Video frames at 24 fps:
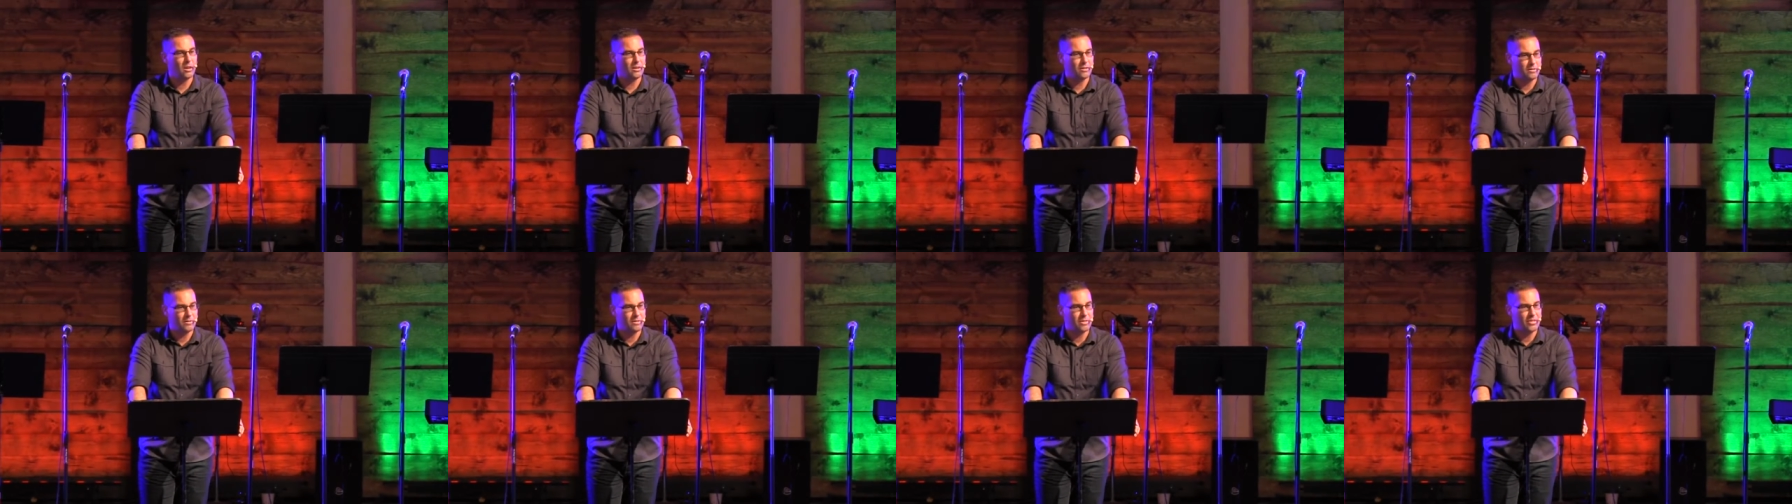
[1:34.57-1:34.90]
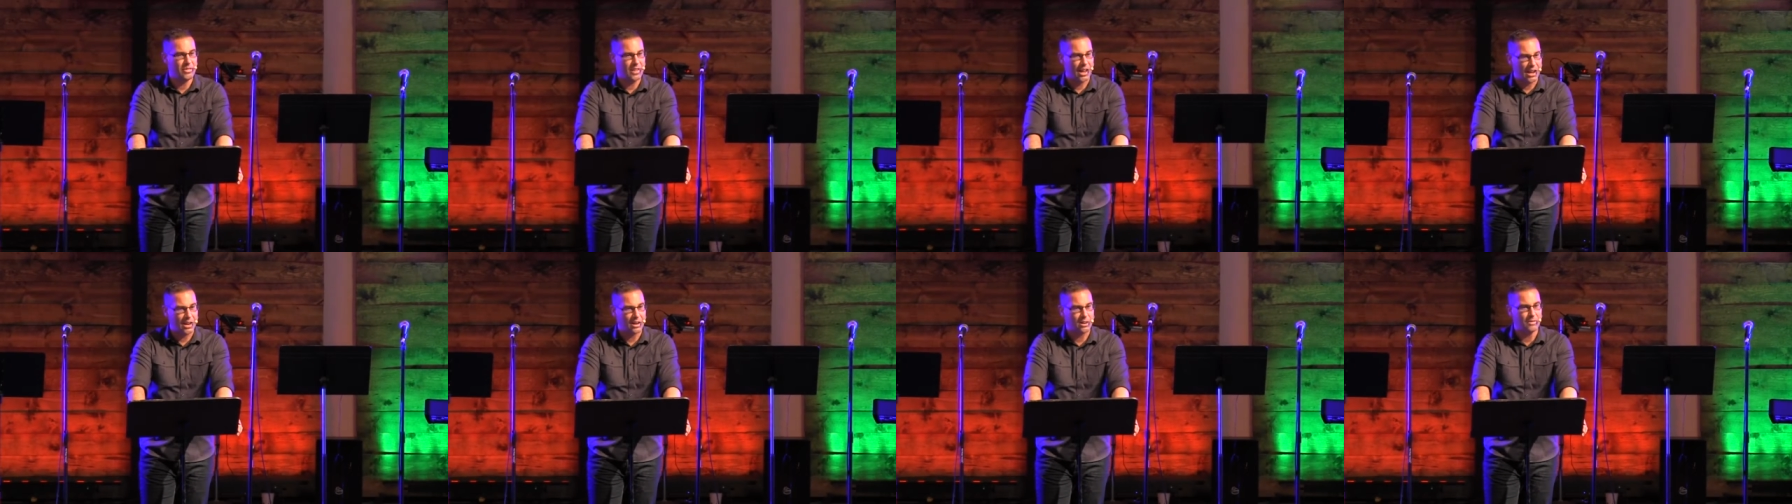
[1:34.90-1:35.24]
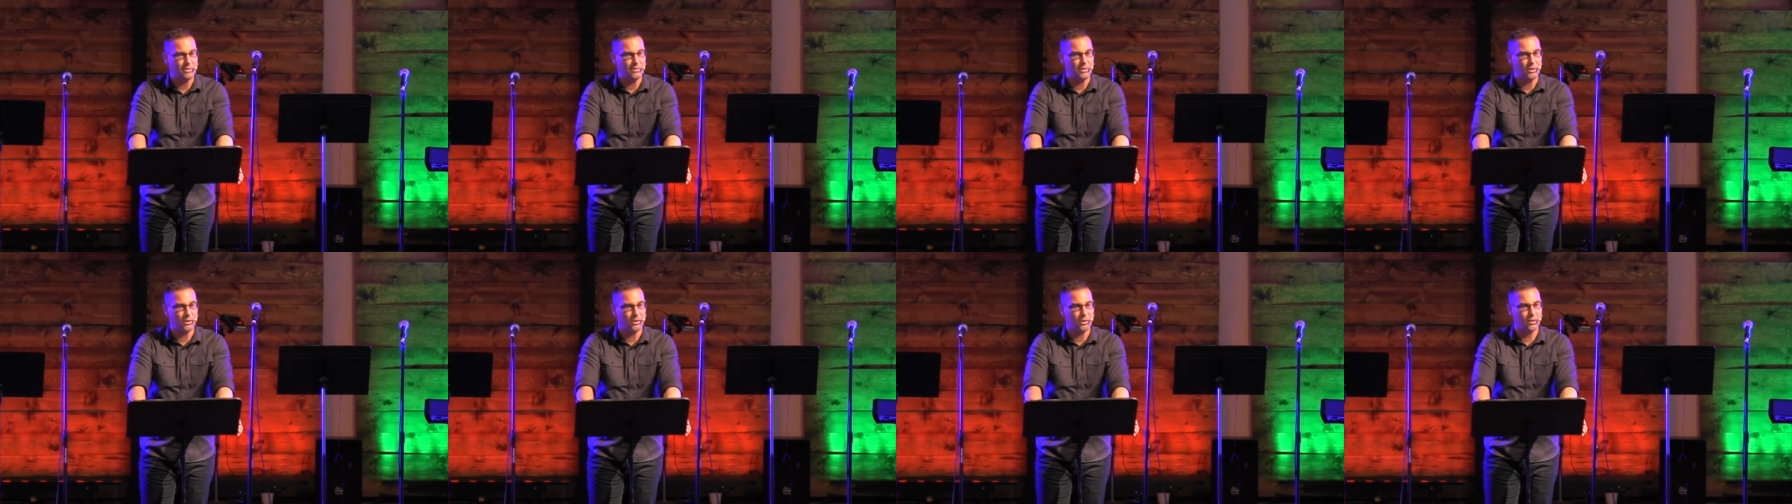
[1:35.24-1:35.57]

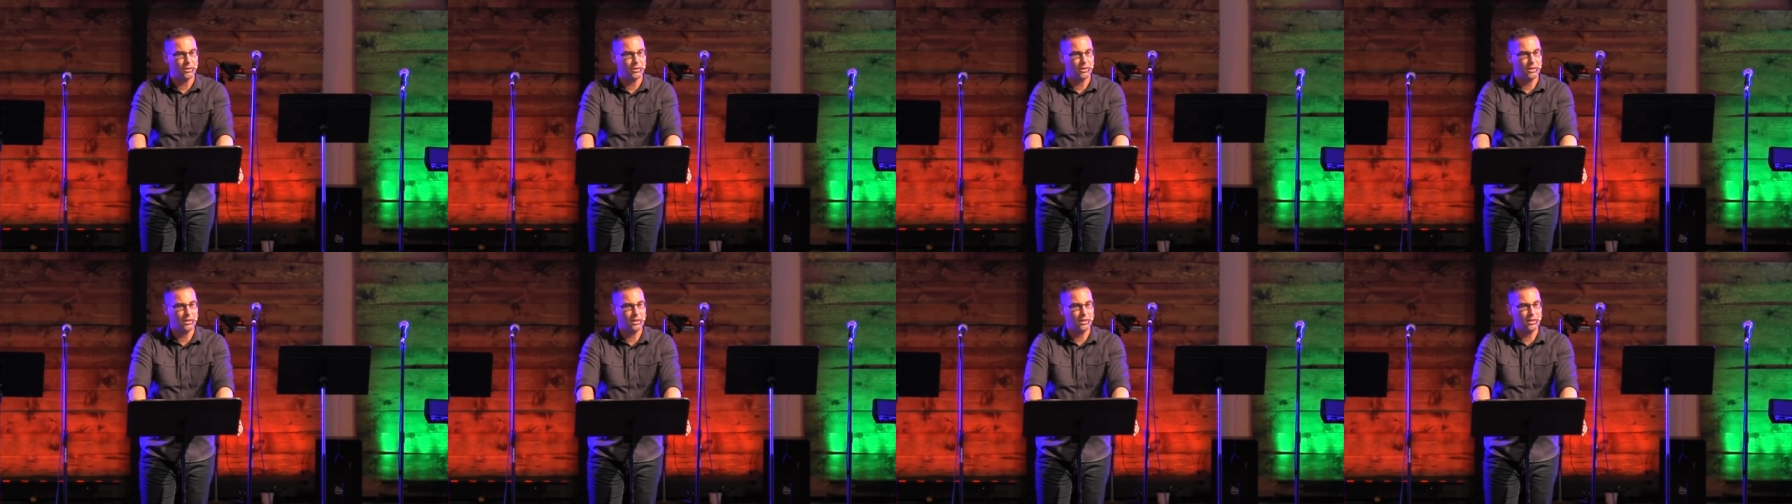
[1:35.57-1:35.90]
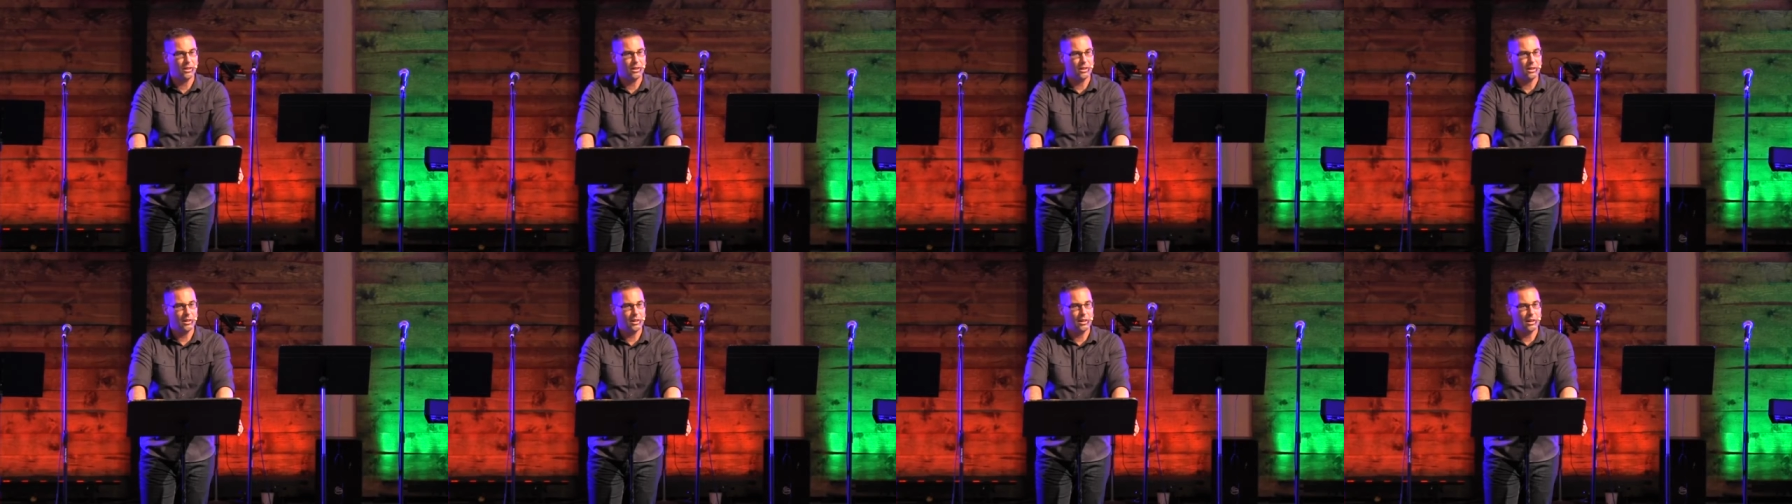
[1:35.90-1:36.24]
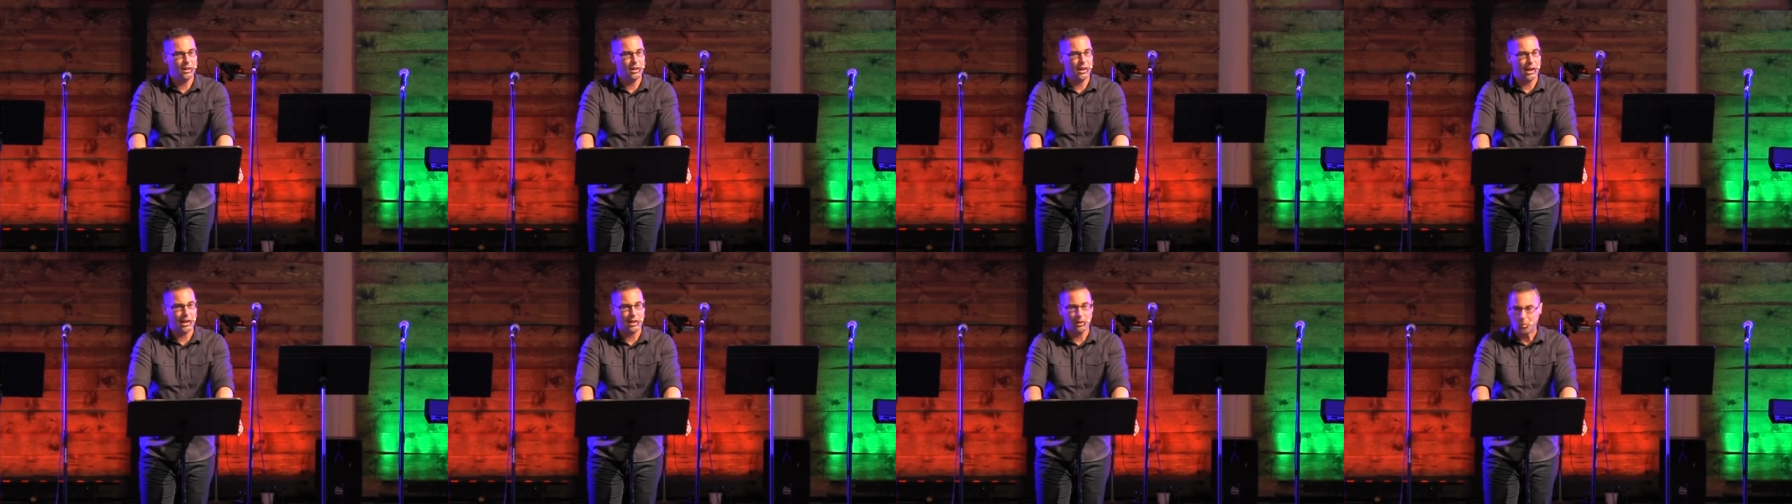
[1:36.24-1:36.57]
unthankful
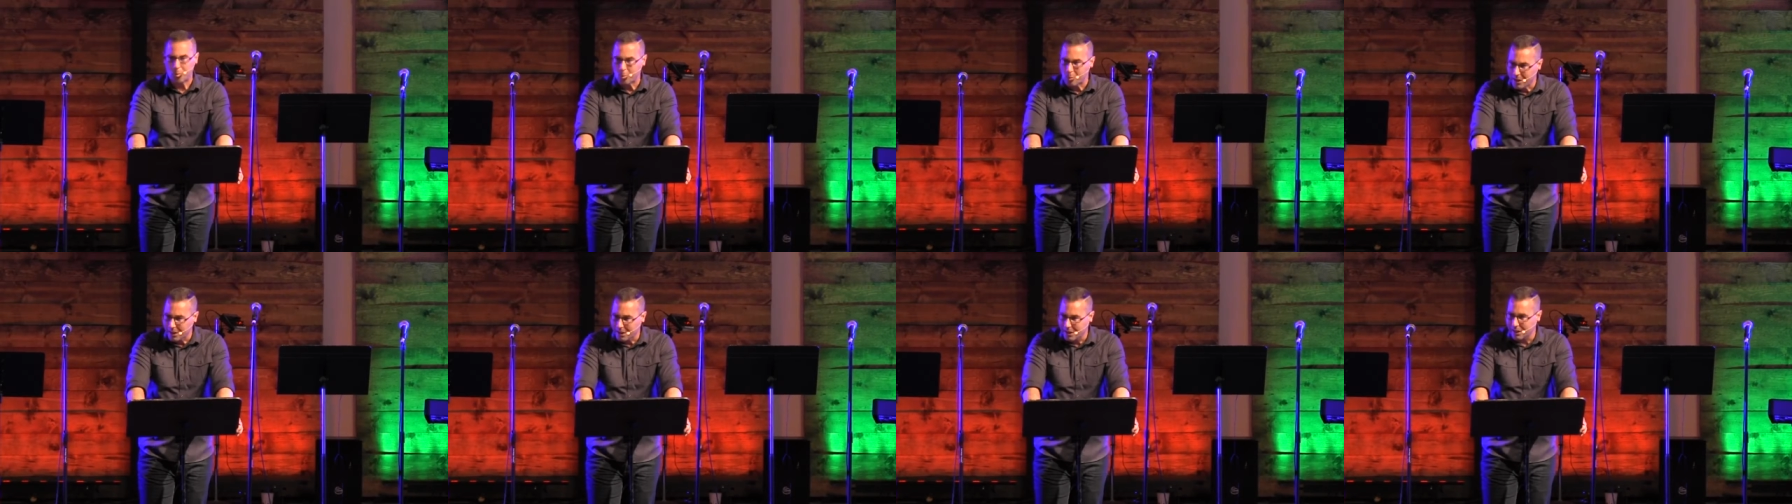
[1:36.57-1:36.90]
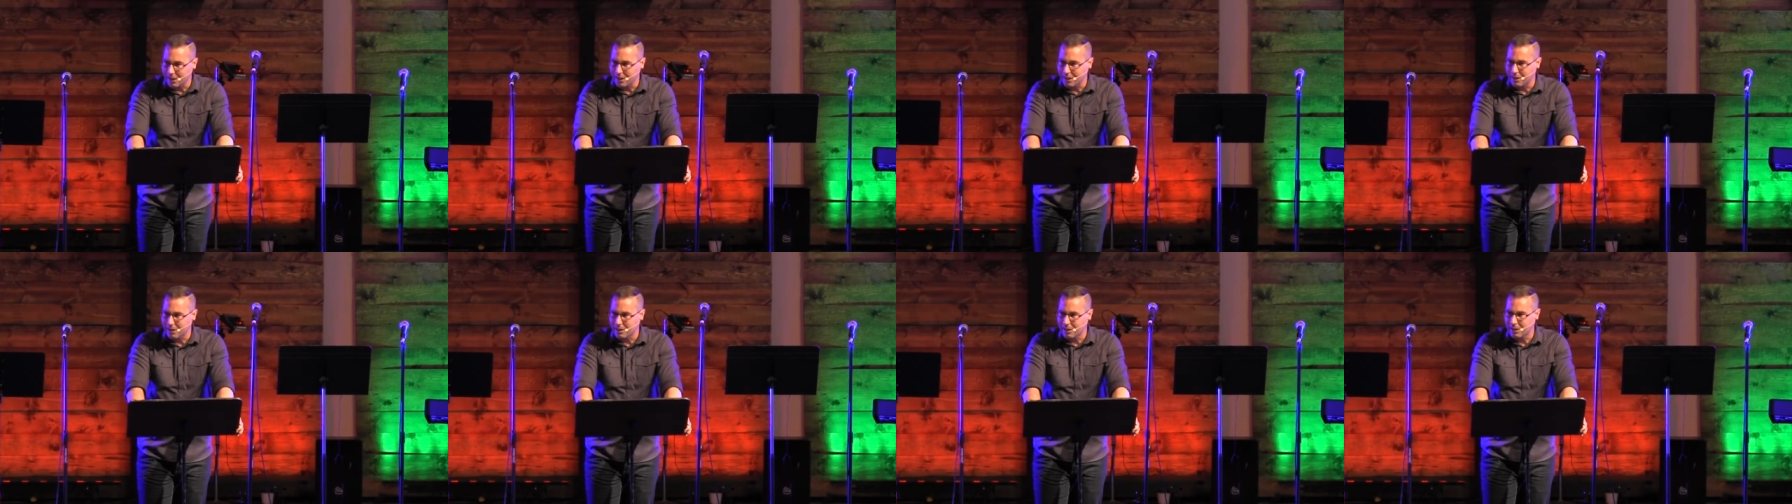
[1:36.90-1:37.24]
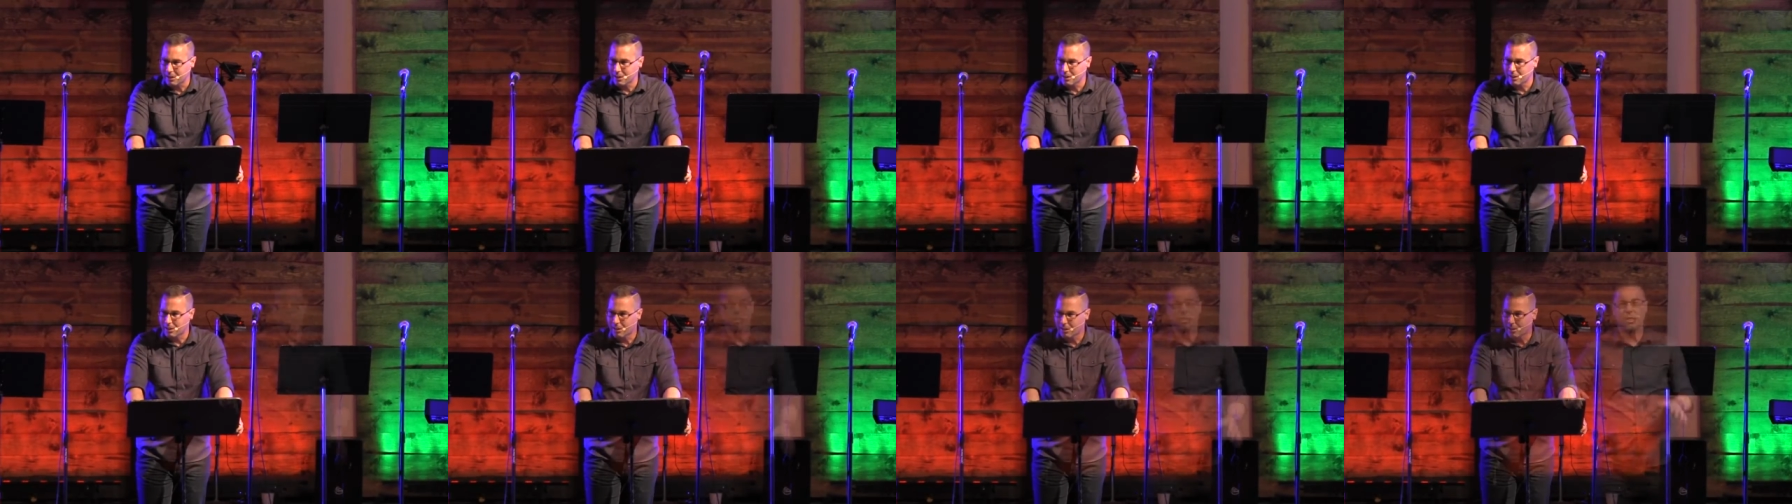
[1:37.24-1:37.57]
and
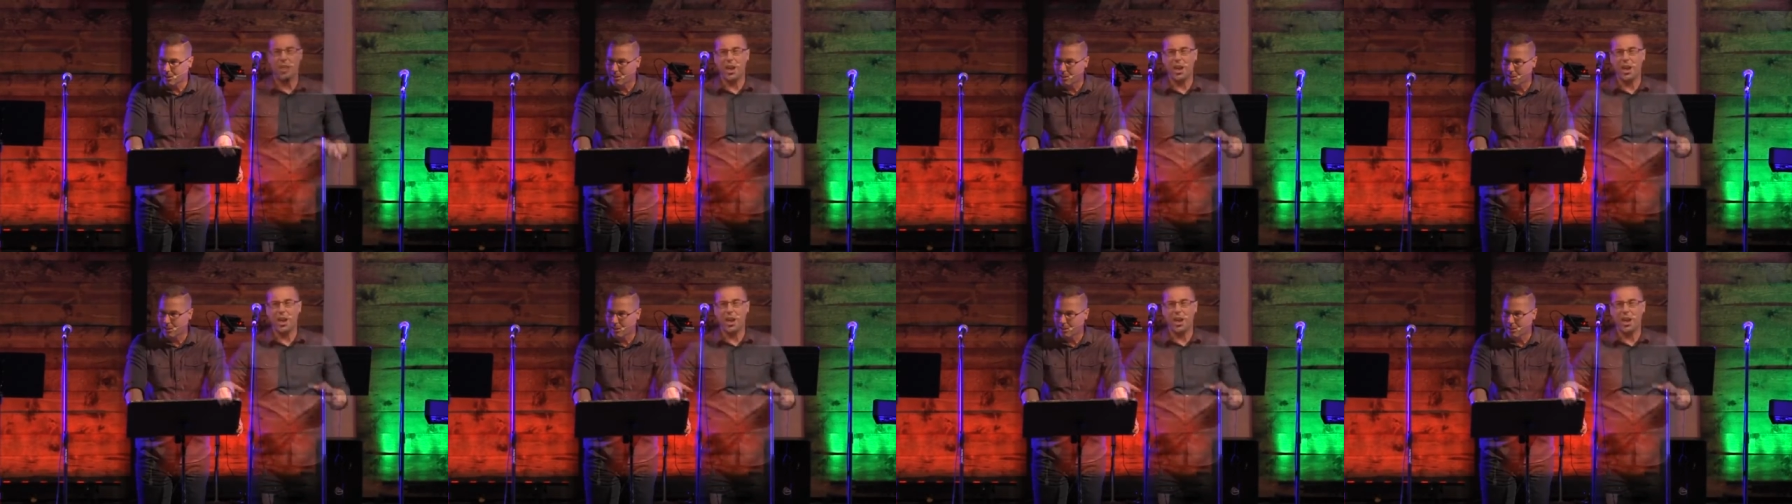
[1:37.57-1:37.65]
wicked.